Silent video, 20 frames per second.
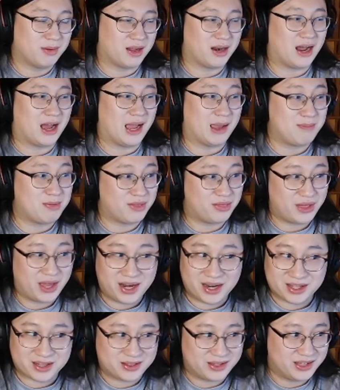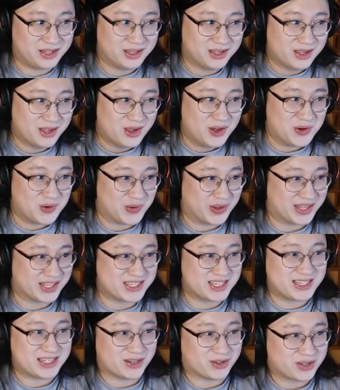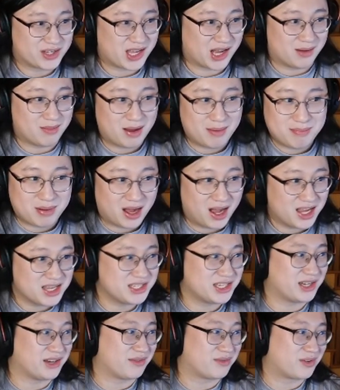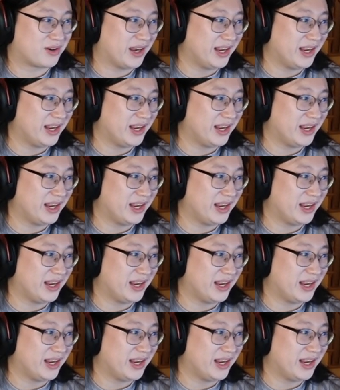But hypothetically, we could still come up positive,